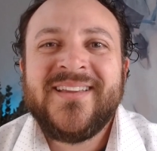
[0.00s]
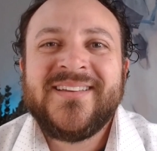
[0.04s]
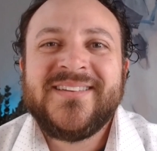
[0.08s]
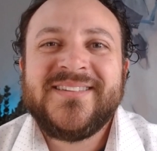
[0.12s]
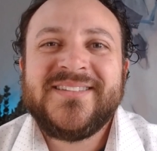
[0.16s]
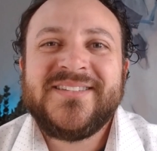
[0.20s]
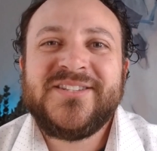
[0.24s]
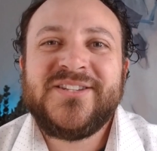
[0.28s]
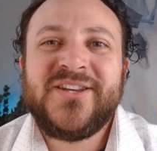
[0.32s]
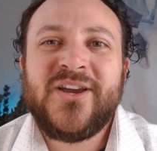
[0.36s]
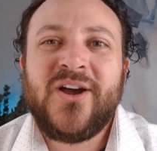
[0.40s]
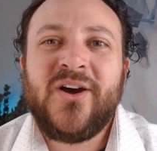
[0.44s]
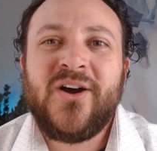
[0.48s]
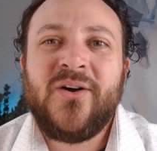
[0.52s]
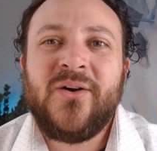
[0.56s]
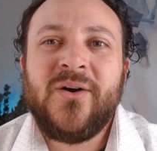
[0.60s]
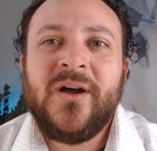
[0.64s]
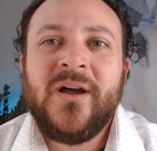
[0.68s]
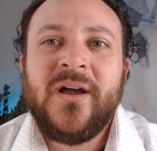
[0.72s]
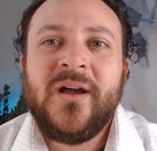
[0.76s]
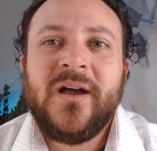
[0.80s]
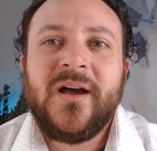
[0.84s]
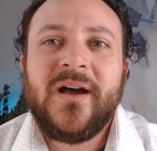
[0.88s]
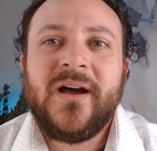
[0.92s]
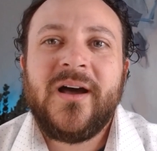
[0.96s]

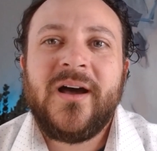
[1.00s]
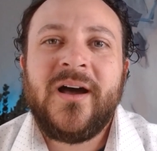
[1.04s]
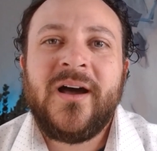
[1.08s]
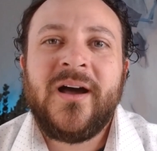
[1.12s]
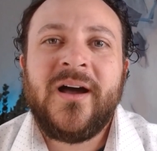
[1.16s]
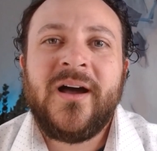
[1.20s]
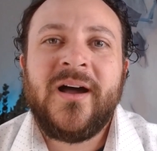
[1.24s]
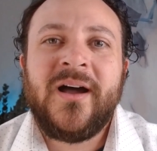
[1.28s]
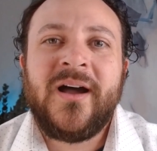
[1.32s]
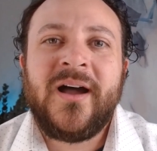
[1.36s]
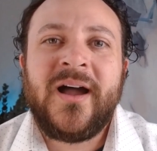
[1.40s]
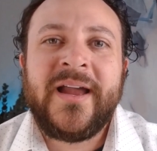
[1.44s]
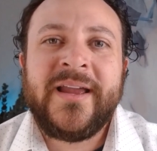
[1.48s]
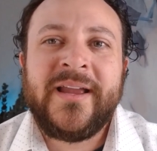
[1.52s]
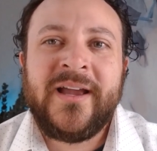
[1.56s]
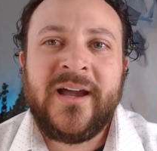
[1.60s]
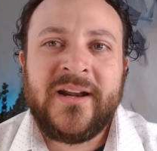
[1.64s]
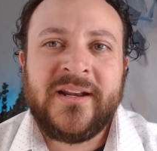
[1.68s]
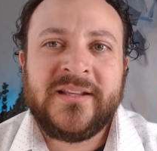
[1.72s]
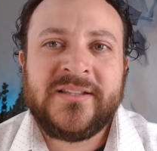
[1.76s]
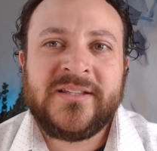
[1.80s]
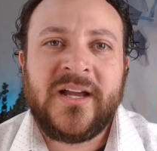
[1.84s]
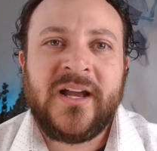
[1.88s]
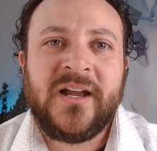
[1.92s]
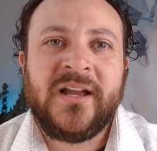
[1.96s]
So I got
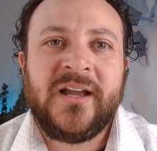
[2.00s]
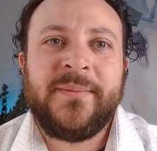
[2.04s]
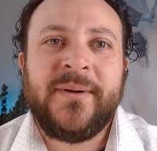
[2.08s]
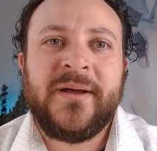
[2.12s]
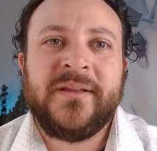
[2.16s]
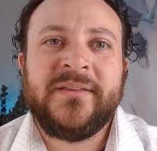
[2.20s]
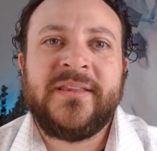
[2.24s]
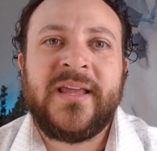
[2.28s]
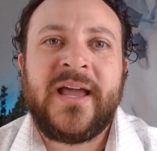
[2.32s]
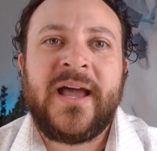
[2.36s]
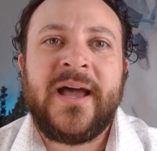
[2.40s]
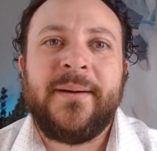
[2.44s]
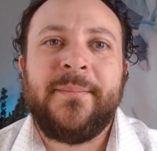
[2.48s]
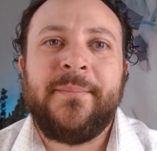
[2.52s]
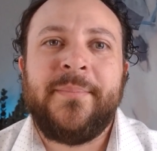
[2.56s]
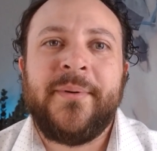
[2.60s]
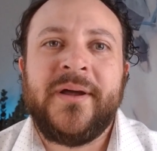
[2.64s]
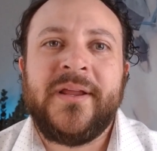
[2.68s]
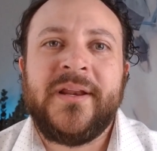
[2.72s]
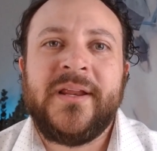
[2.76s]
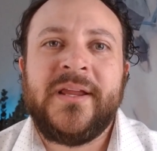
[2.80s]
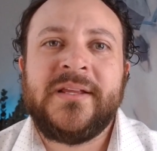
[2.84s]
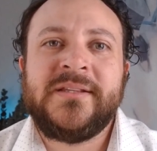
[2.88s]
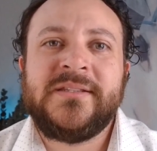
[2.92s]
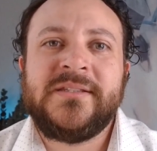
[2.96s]
to talk about that,
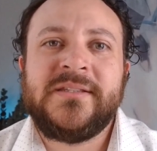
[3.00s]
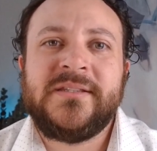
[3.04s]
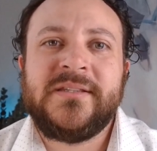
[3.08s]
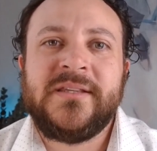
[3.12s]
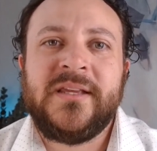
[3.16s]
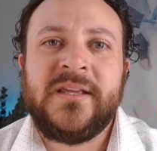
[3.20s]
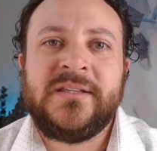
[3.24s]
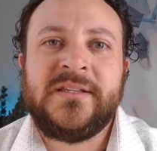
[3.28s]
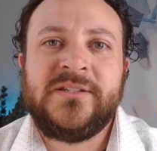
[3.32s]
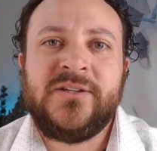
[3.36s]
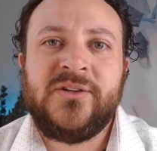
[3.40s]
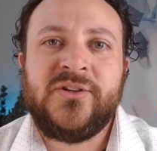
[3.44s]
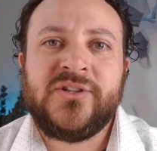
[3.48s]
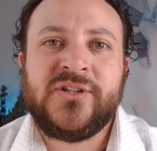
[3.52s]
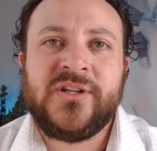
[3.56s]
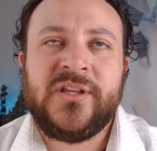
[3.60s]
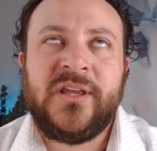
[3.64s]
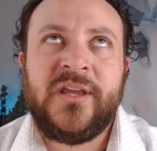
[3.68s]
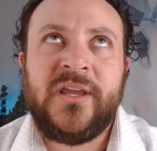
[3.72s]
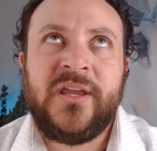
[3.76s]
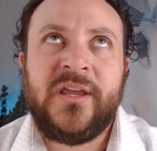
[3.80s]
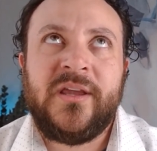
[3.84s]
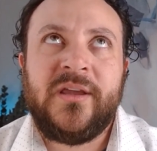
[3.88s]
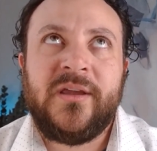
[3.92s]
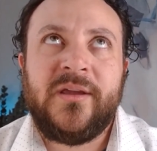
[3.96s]
but it's
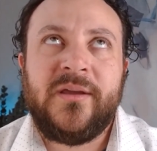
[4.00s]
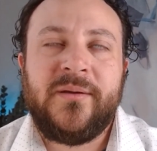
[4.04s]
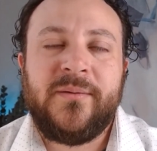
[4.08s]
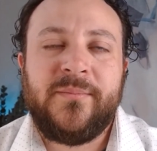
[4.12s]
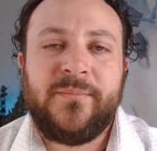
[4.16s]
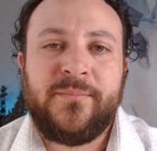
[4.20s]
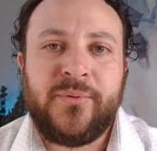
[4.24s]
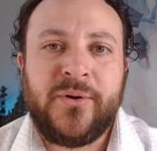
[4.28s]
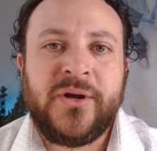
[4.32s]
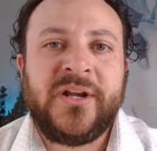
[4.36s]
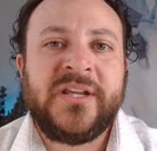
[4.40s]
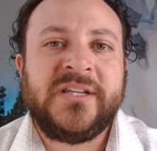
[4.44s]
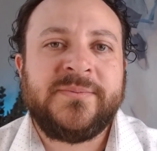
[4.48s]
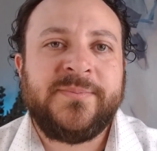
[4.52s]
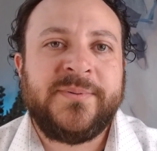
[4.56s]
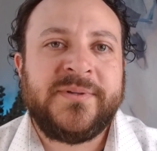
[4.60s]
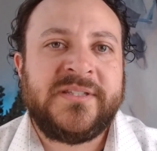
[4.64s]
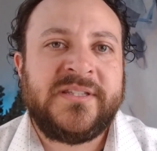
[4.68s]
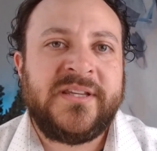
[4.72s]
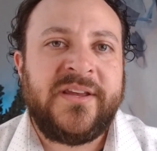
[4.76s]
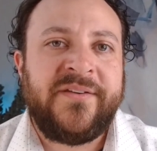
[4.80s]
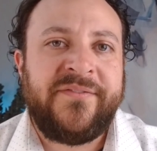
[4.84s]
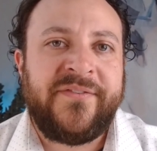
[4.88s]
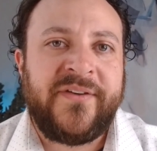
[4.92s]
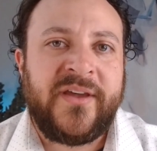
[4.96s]
usually pretty
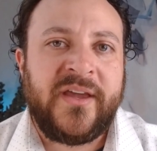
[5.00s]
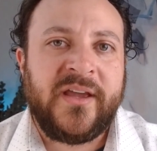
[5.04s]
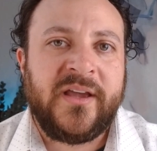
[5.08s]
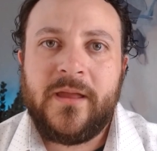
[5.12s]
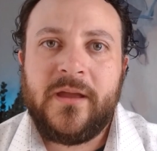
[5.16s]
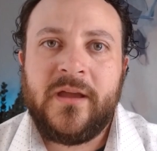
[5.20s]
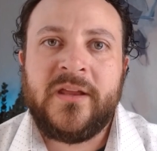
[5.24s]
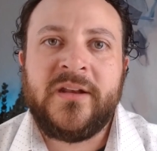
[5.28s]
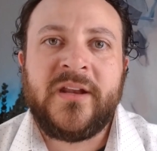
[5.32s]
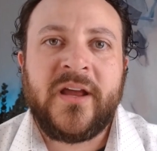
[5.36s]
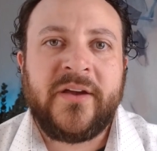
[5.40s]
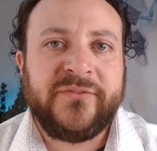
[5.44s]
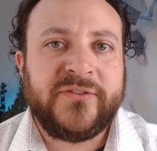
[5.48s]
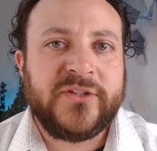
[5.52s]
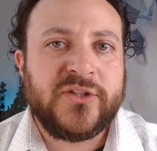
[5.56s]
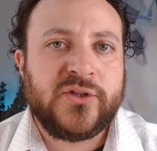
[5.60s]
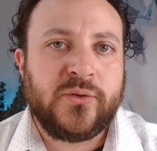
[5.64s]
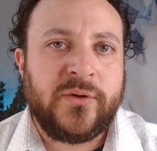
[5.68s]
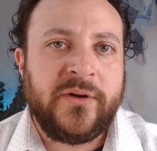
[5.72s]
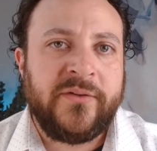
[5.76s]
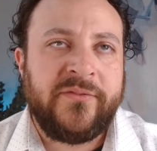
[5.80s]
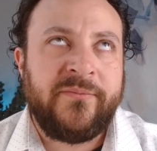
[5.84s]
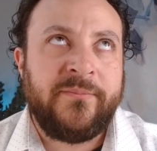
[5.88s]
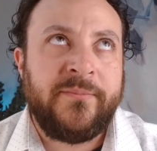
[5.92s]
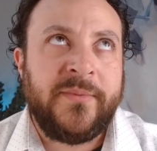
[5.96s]
specific, enough to
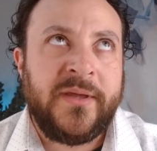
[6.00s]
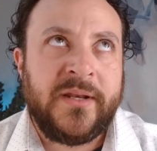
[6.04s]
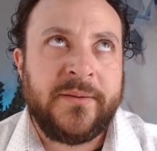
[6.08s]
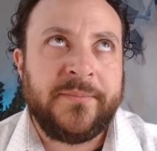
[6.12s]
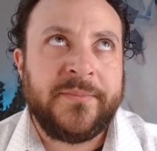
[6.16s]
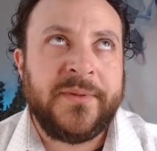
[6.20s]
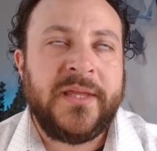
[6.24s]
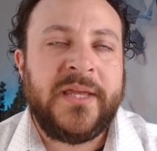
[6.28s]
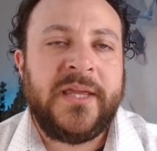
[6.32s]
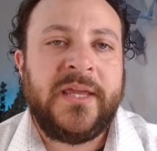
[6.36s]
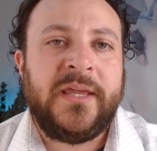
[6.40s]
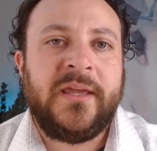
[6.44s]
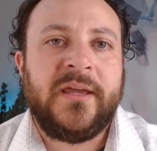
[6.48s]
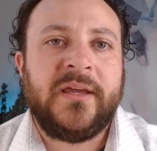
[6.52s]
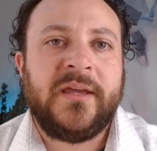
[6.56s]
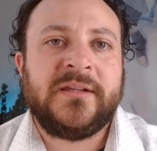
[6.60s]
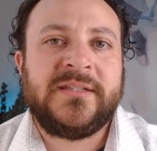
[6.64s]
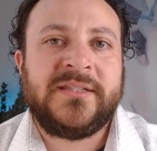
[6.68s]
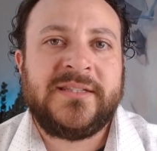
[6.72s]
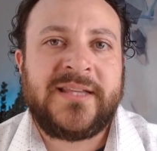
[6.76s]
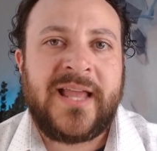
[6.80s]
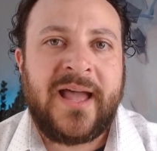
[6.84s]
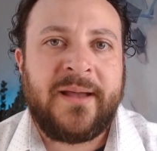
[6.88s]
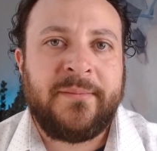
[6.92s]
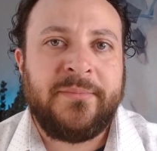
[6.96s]
sort of minimally
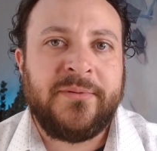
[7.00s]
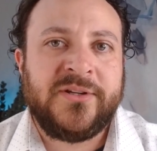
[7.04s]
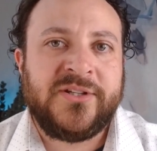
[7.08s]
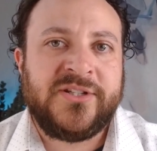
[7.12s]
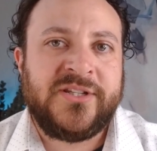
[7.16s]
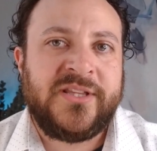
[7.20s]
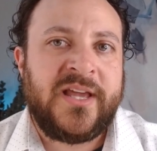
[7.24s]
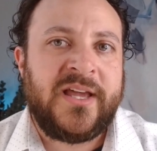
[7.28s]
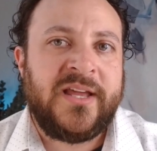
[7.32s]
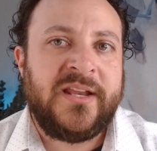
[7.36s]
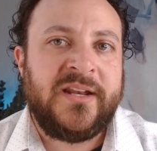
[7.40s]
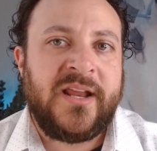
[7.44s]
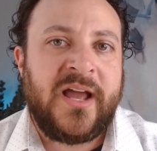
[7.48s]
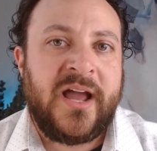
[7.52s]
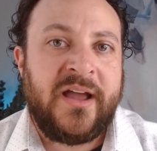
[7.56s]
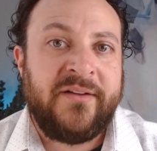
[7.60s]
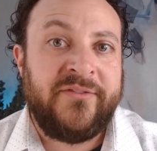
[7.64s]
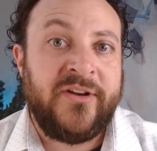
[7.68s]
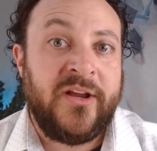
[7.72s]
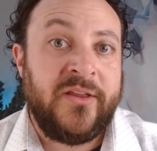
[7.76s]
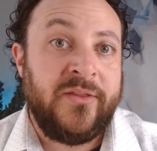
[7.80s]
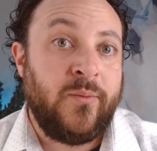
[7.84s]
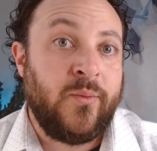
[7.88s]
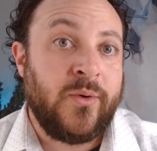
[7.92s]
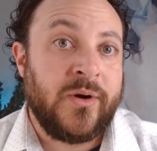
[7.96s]
establish that I've
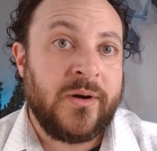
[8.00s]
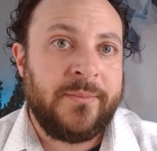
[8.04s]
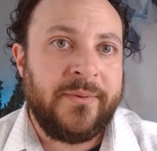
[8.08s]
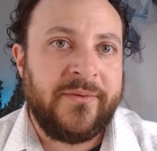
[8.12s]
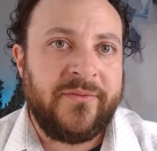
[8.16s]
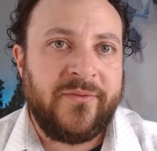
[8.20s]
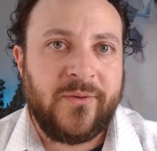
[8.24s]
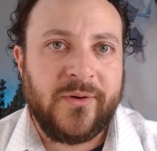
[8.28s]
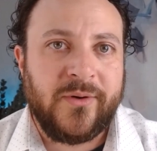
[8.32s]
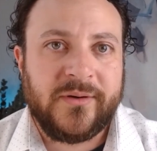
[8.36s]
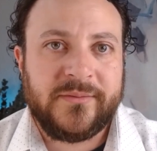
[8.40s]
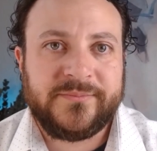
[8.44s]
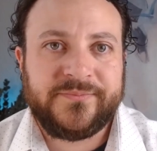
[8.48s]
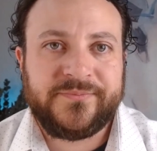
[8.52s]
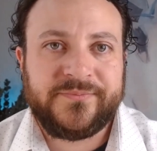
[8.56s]
done the work before.